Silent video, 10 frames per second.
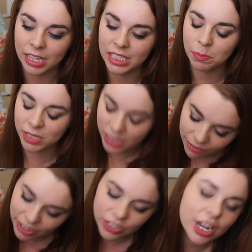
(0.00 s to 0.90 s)

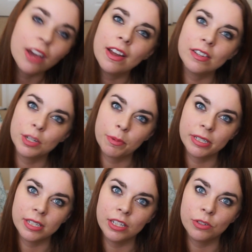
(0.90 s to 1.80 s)
specific shout out to
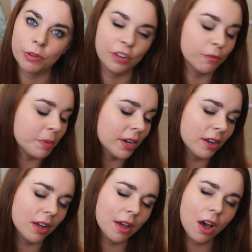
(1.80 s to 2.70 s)
Prestige Reef, but
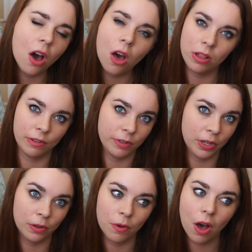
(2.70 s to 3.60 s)
all of
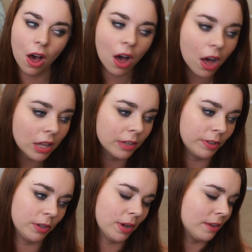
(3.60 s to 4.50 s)
you
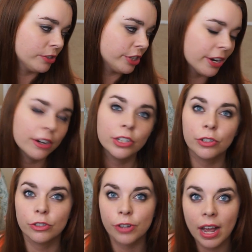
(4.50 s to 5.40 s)
have shared
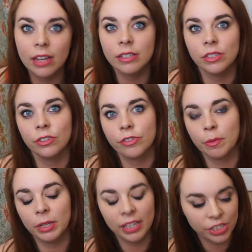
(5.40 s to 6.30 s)
your trials and your
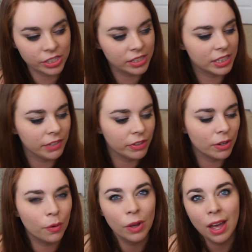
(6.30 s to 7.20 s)
tribulations, even
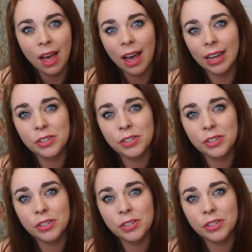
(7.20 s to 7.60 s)
though I